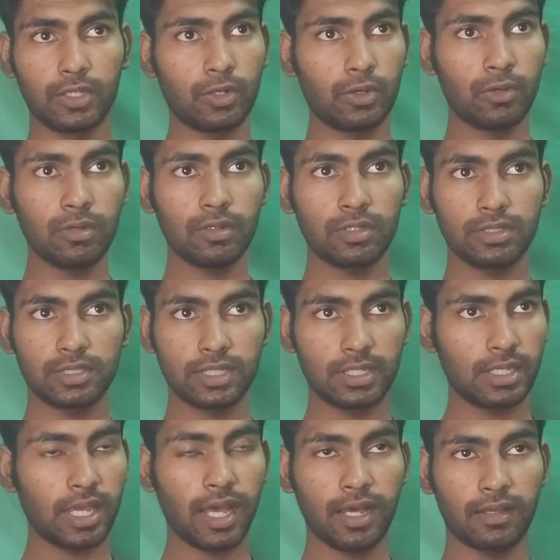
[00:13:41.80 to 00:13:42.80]

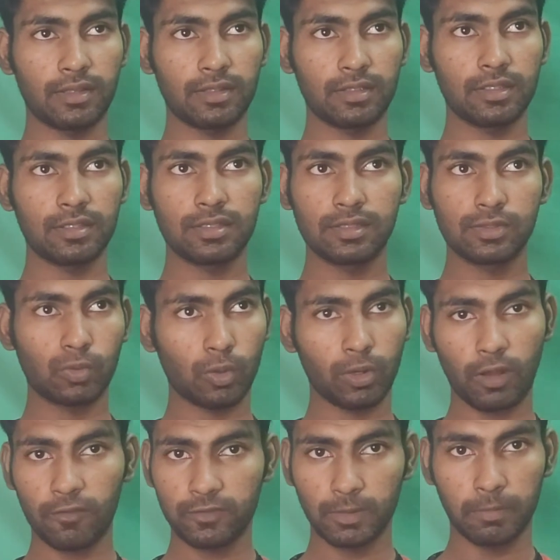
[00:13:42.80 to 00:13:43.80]
yeah, this is
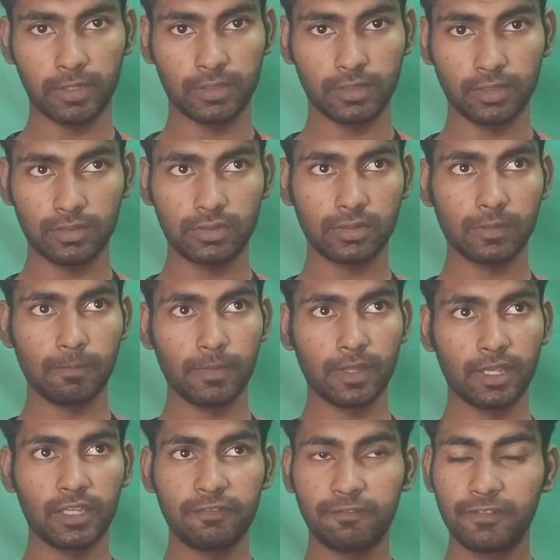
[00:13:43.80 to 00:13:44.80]
one of the methods.
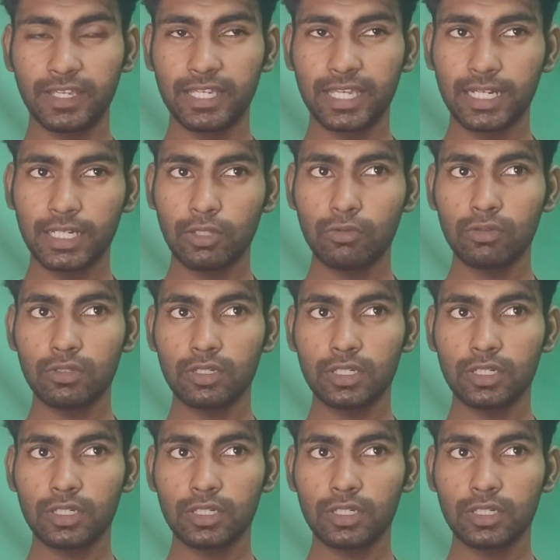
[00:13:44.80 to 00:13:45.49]
If we get